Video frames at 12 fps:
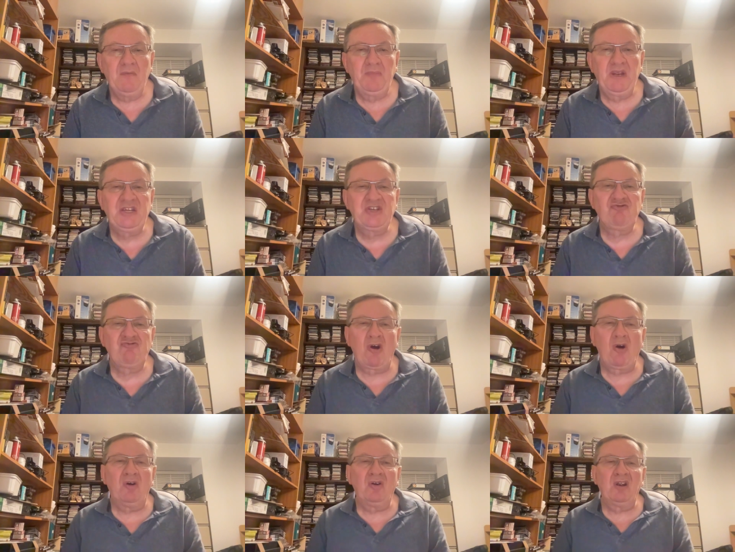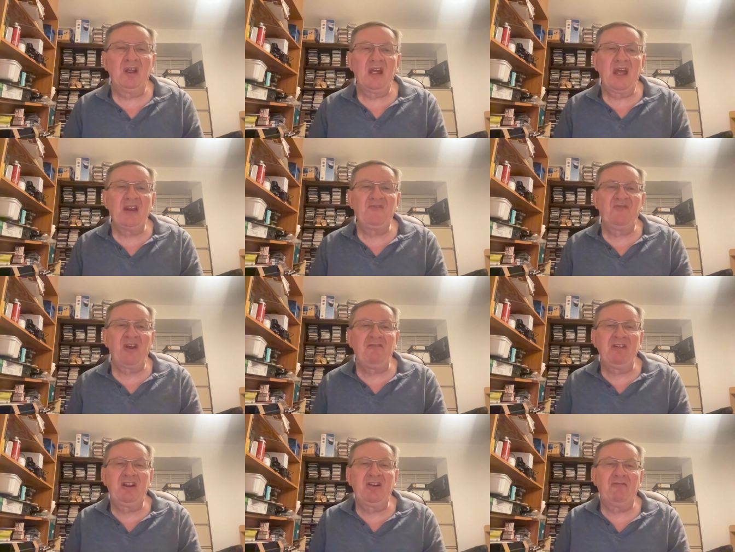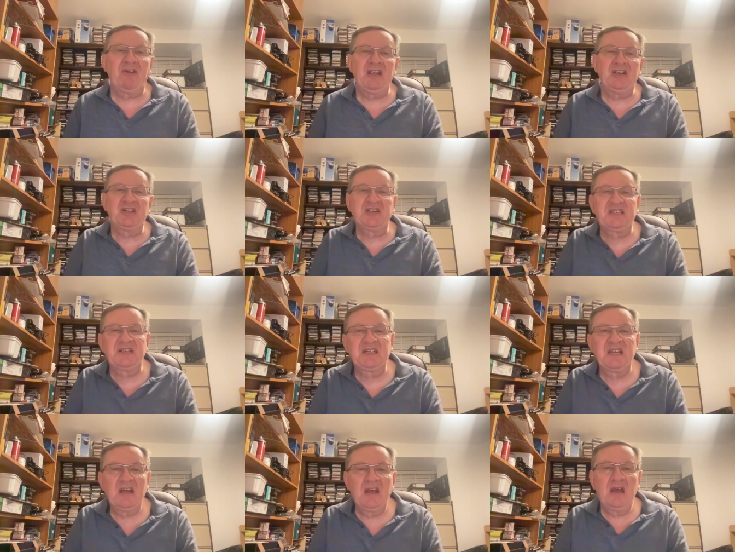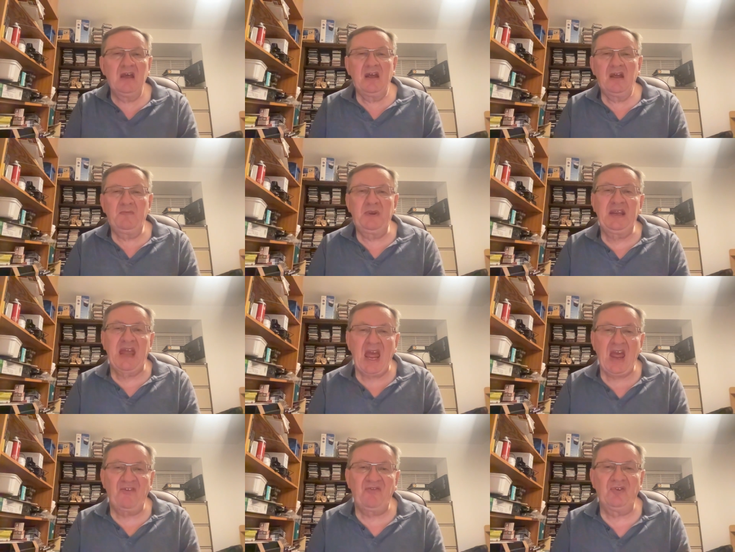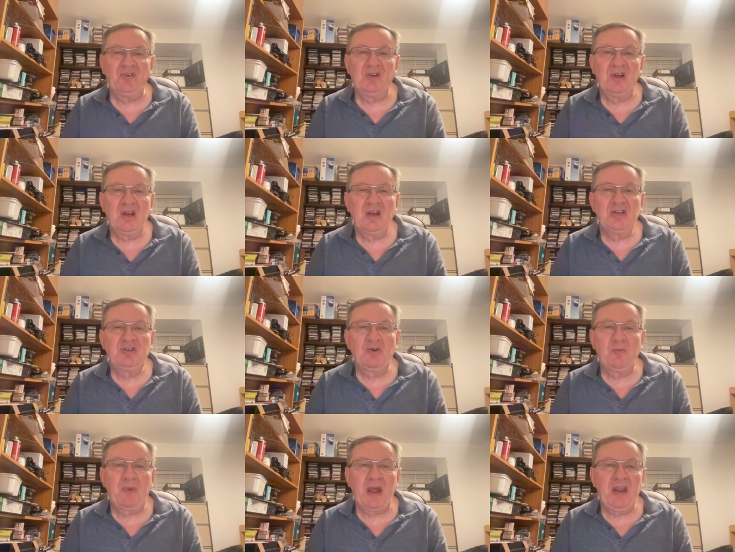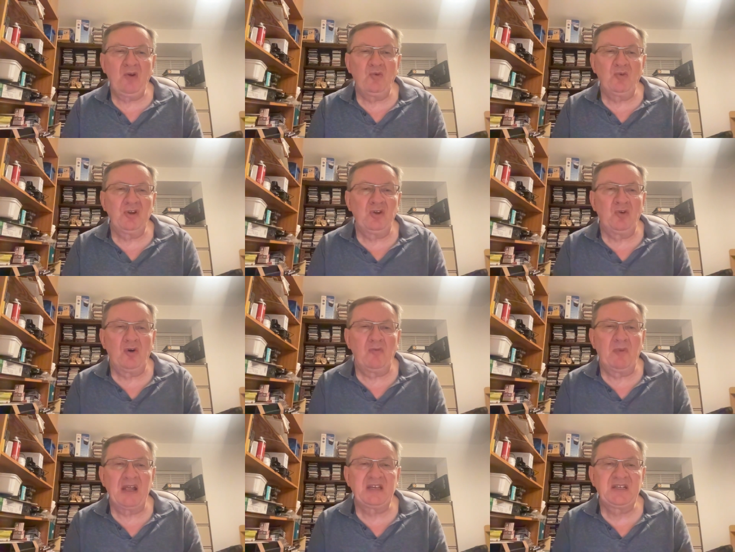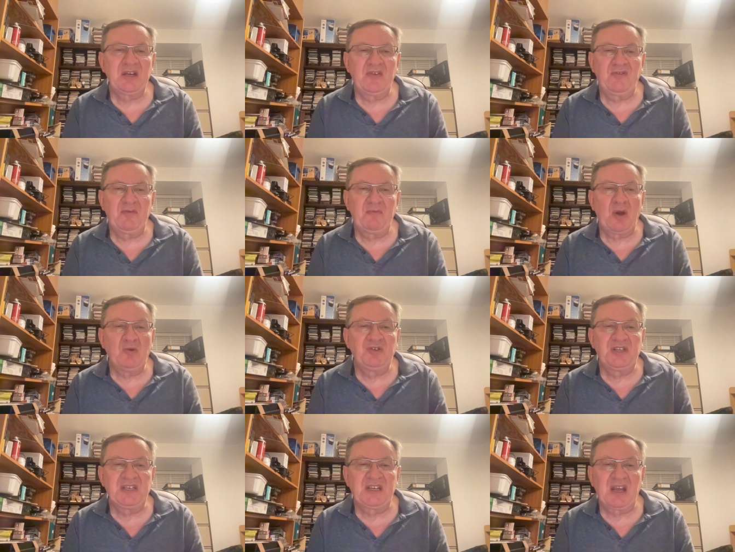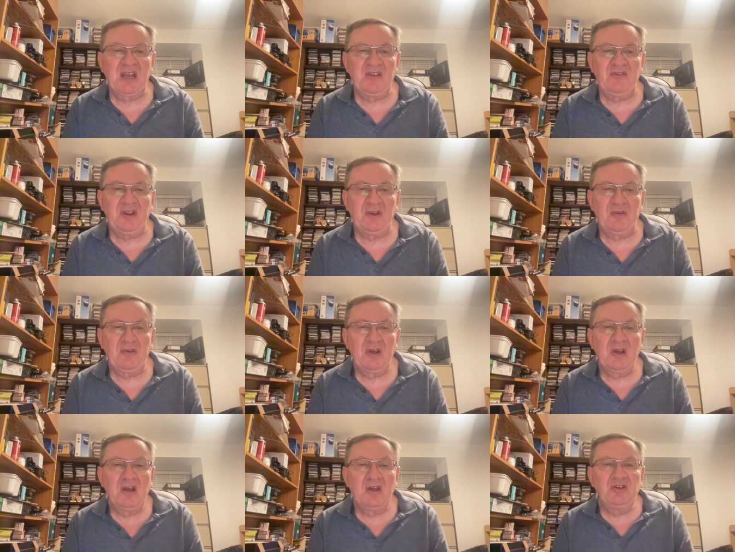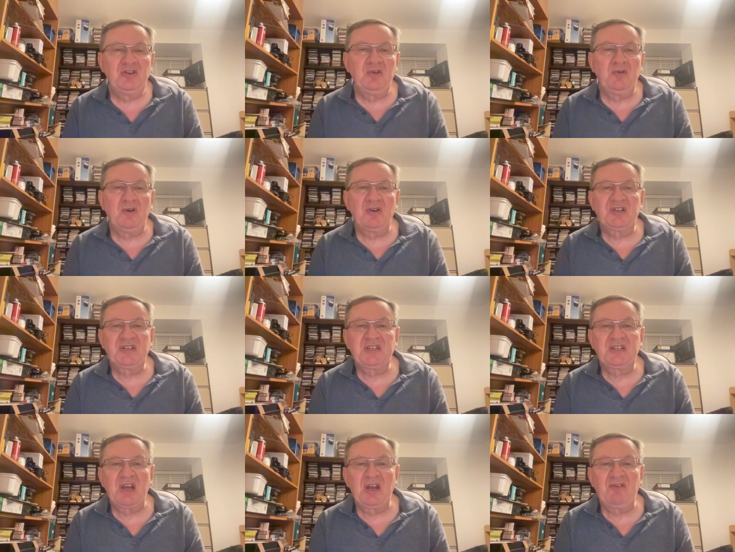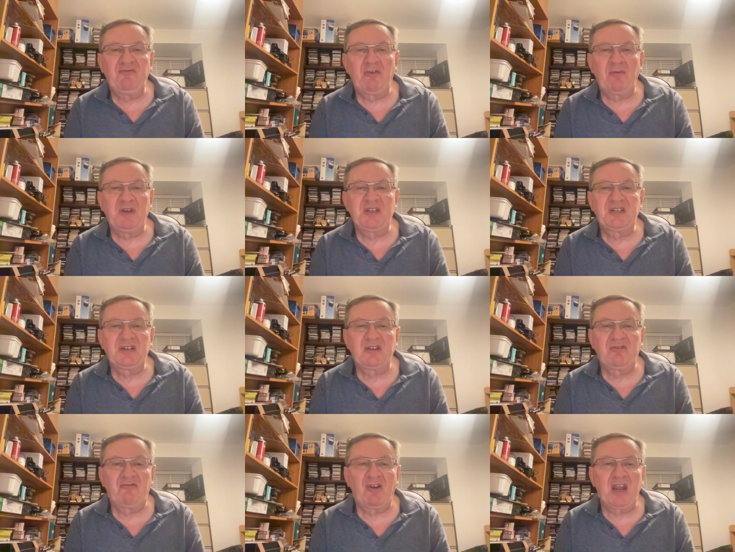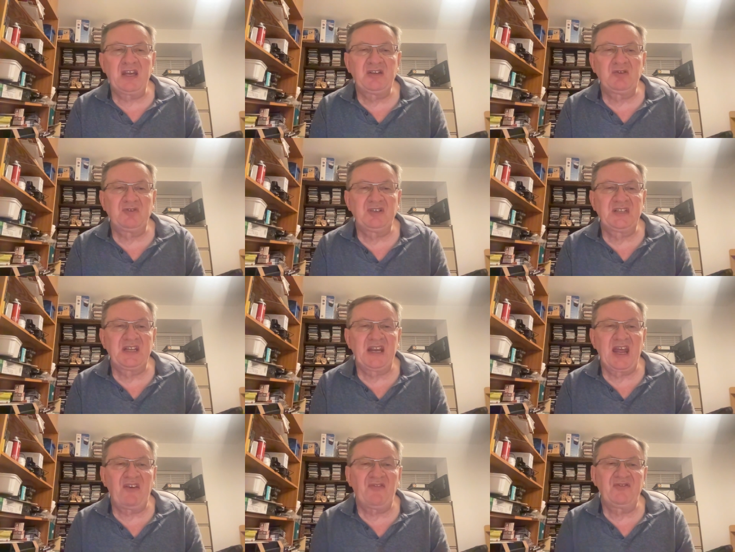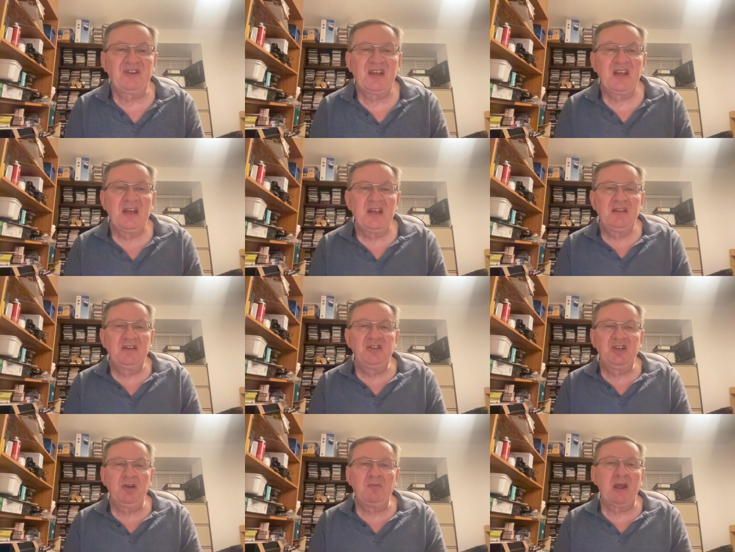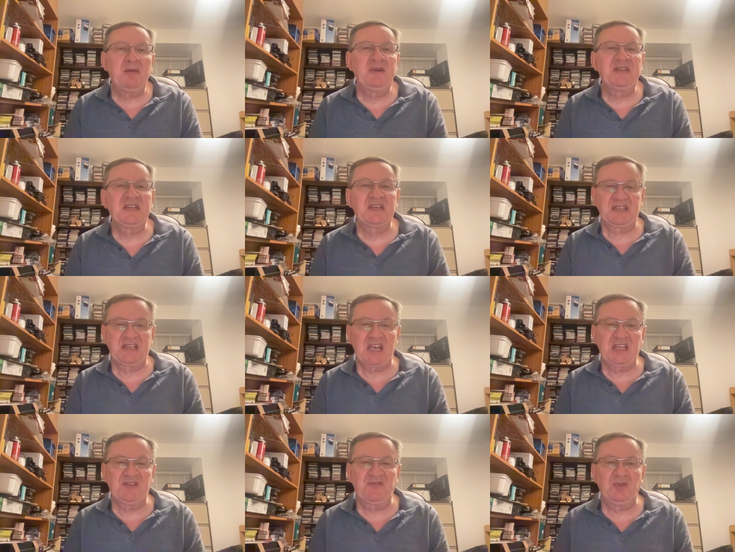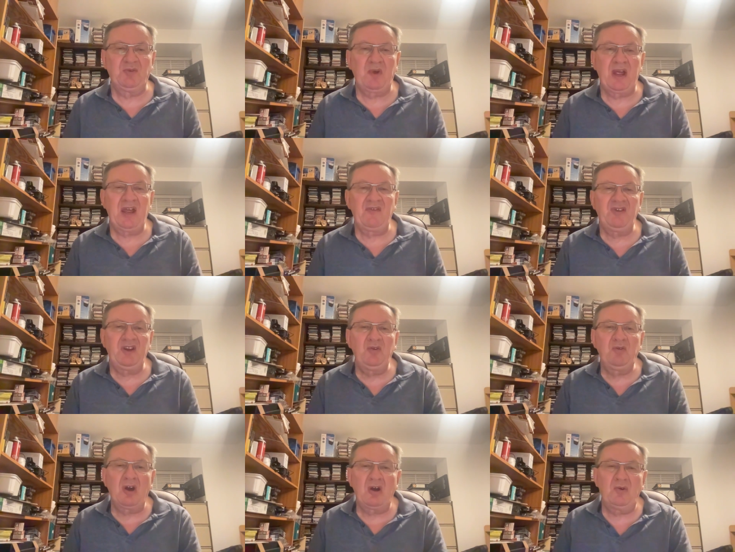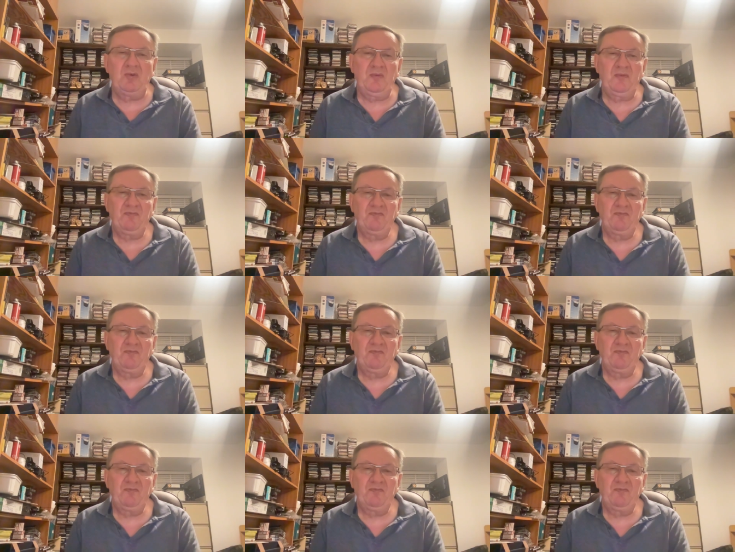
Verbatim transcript: Be strong and very courageous. Be careful to obey all the law my servant Moses gave you. Do not turn from it to the right or to the left, that you may be successful wherever you go.